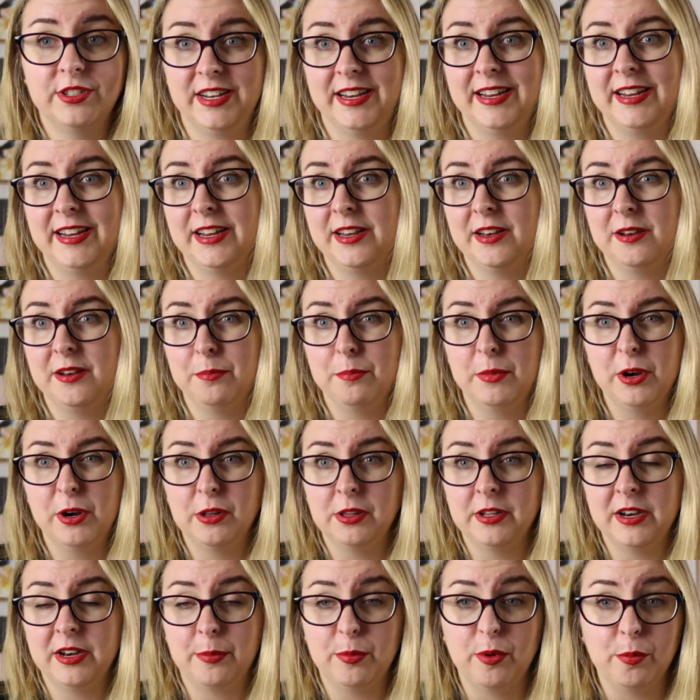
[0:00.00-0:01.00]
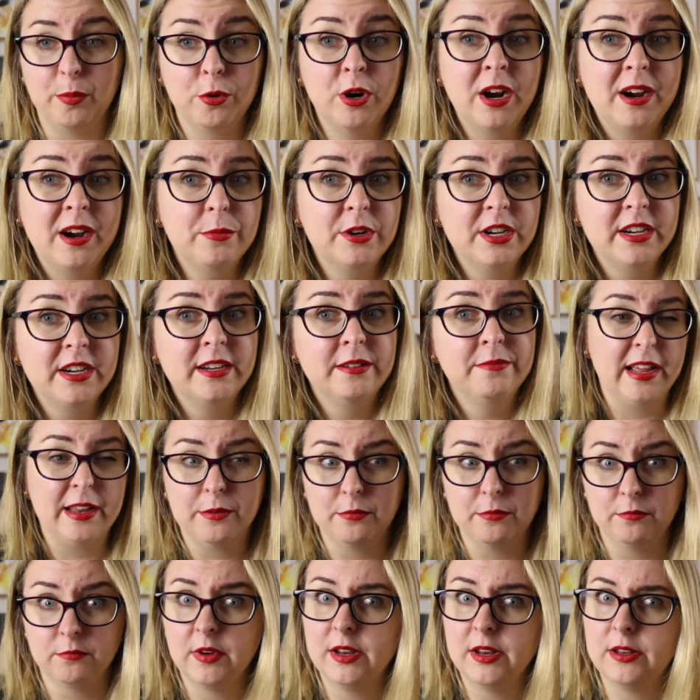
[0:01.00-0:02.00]
in middle and upper primary
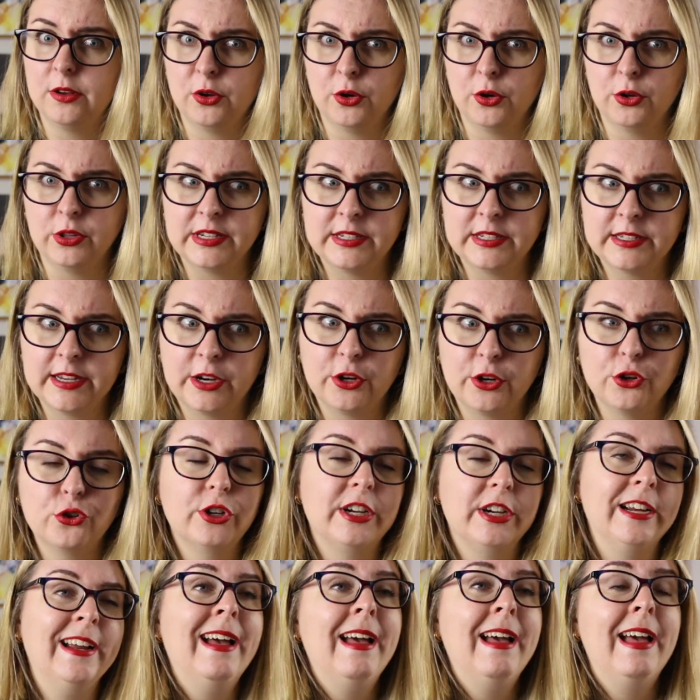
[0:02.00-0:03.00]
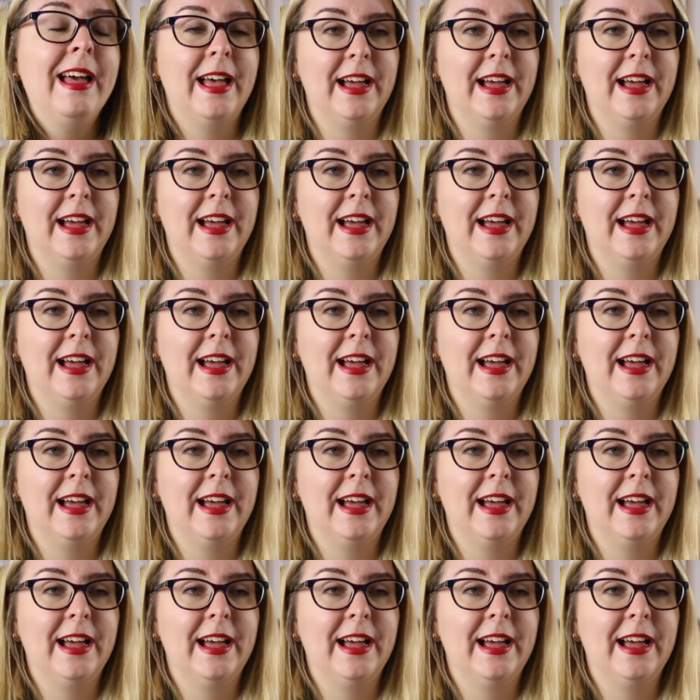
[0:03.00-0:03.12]
and early secondary